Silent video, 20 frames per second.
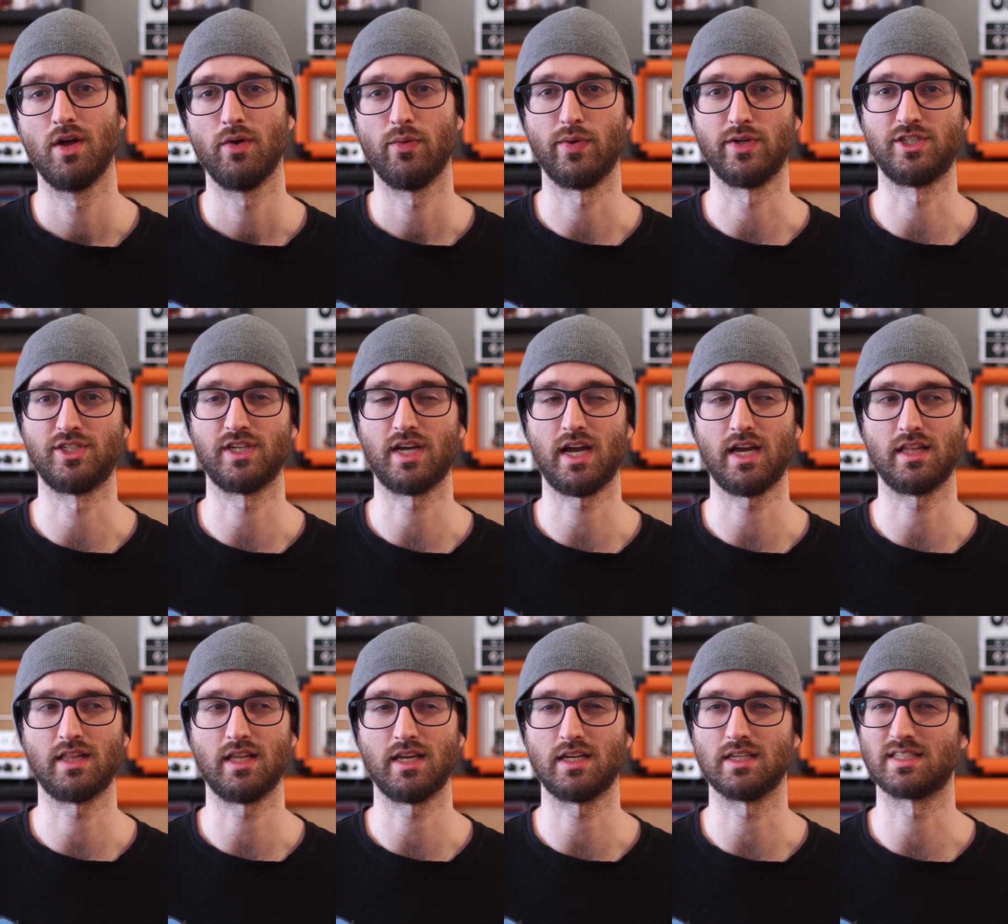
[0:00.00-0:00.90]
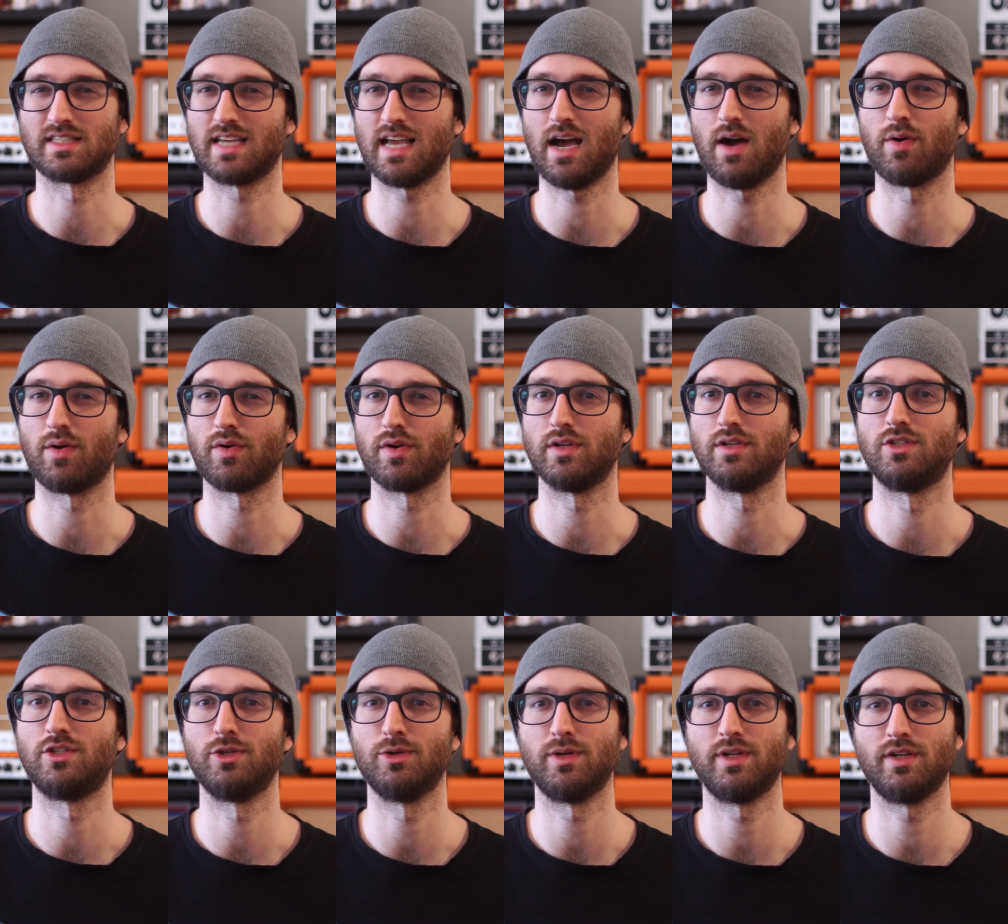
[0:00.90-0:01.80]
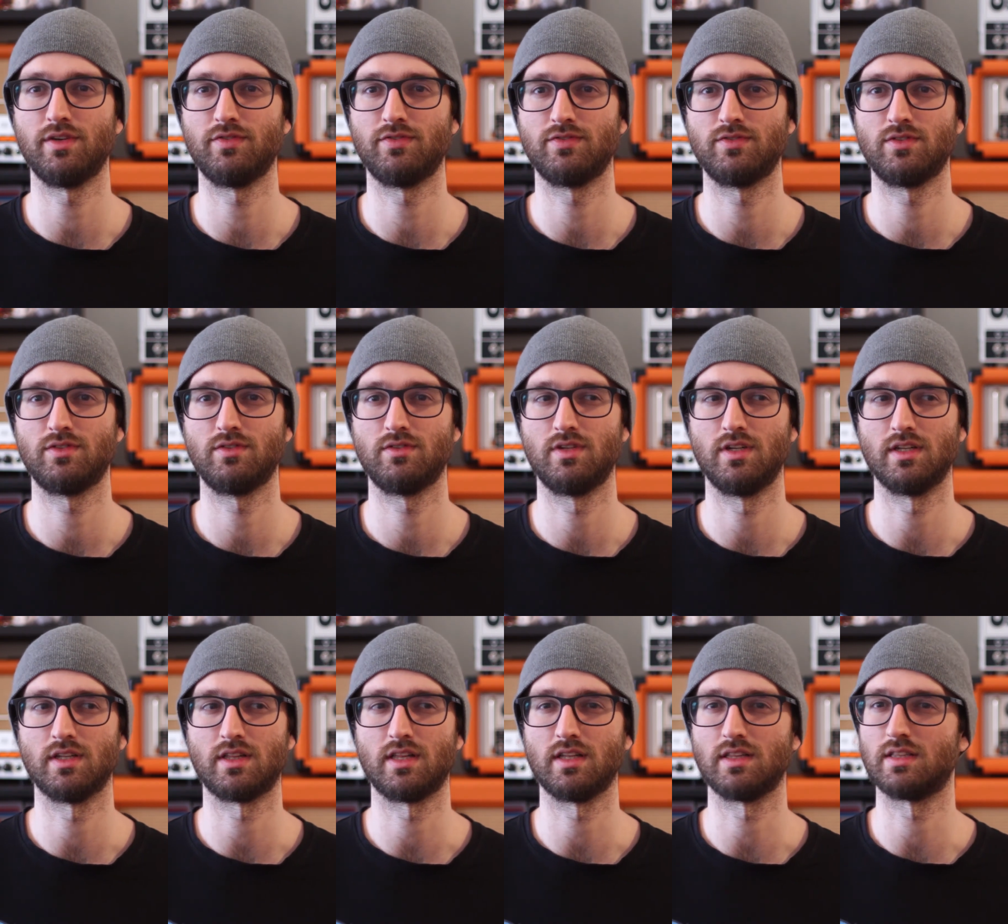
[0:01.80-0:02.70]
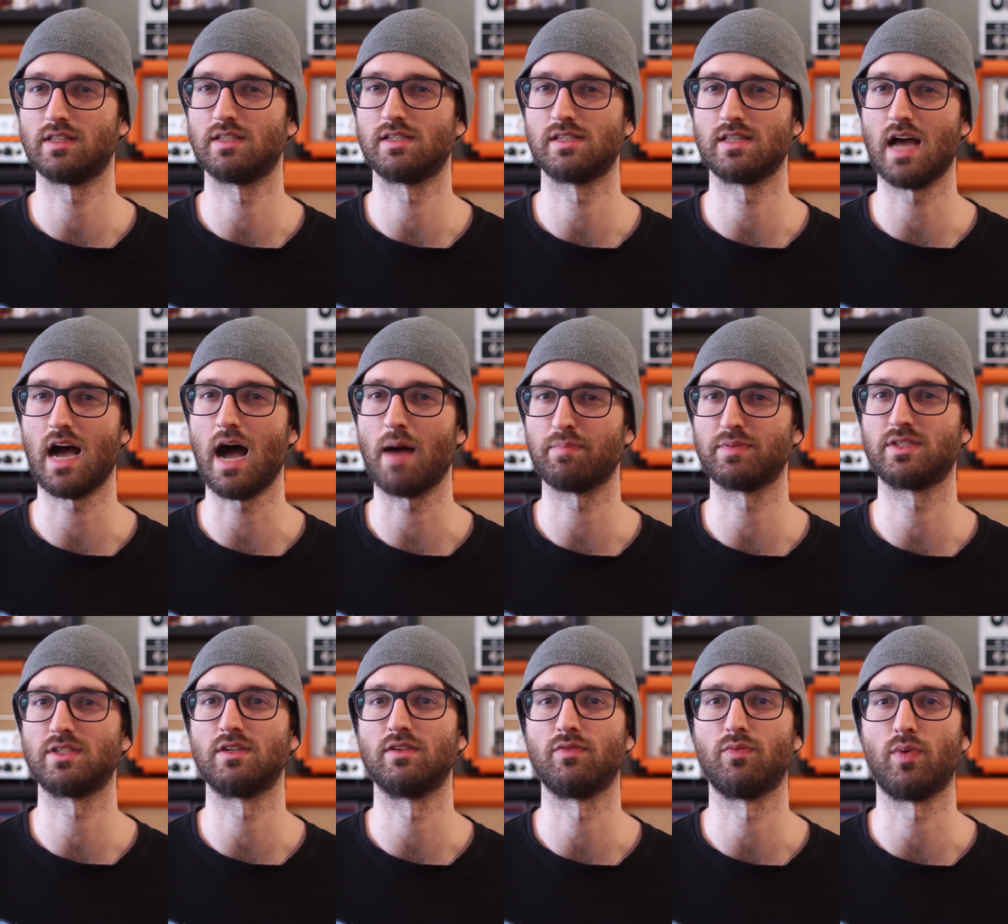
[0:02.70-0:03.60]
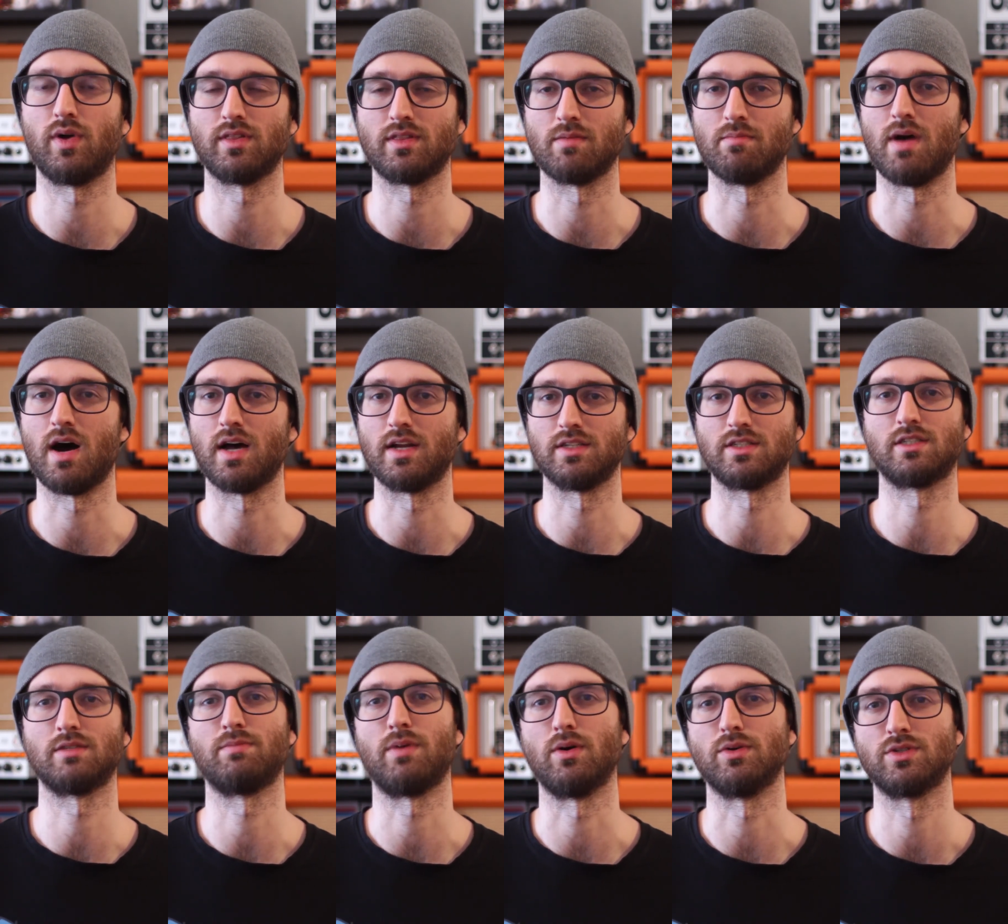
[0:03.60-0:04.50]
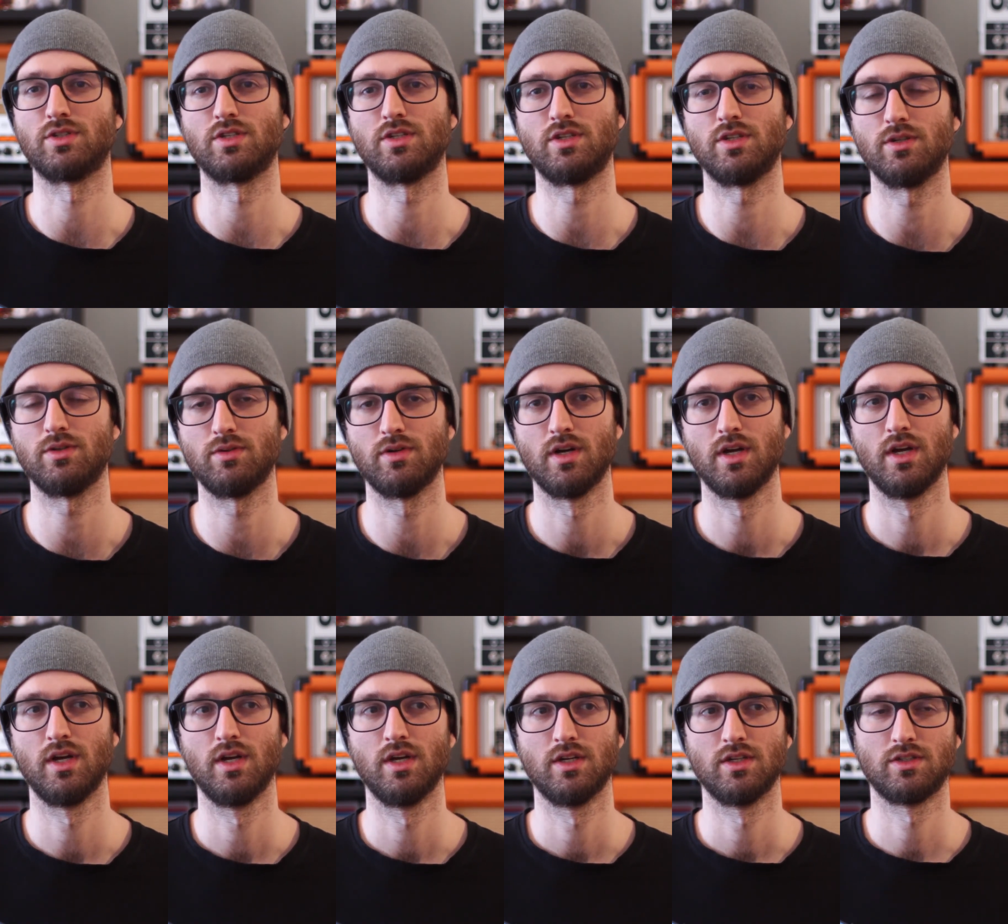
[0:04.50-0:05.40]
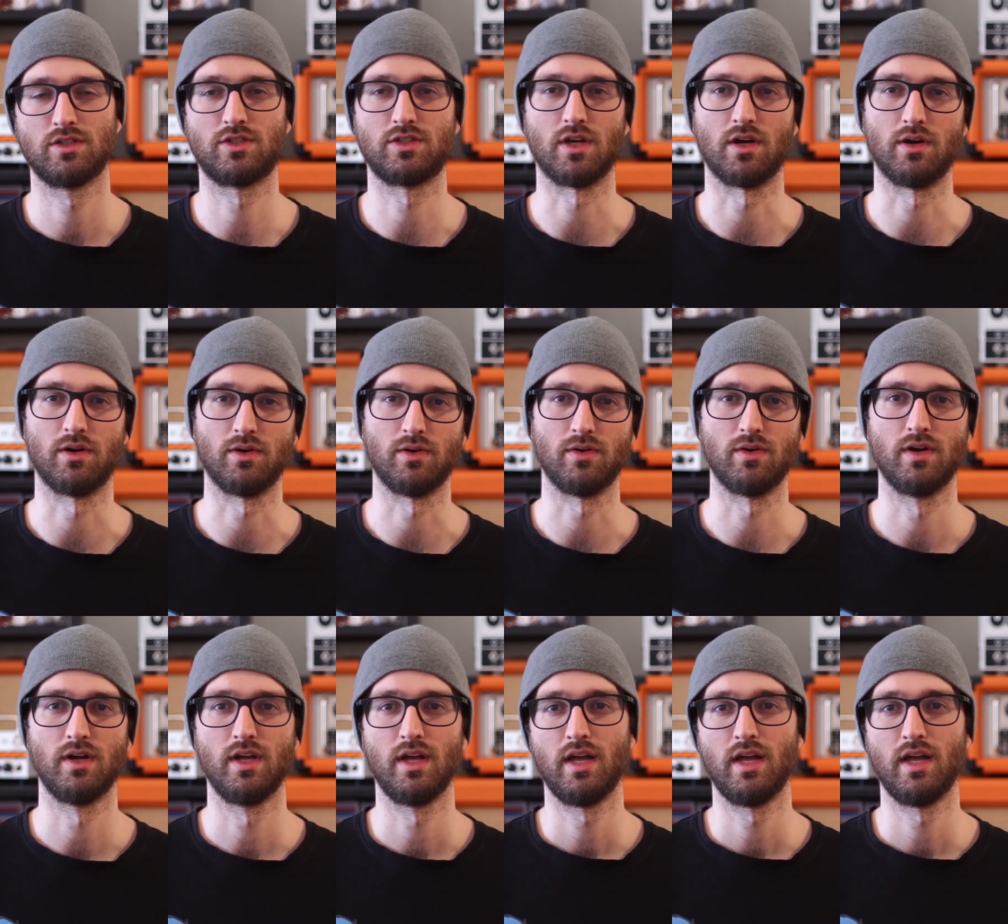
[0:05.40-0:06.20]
which I think is counterintuitive. I think it's the opposite of what the mod is supposed to do. So,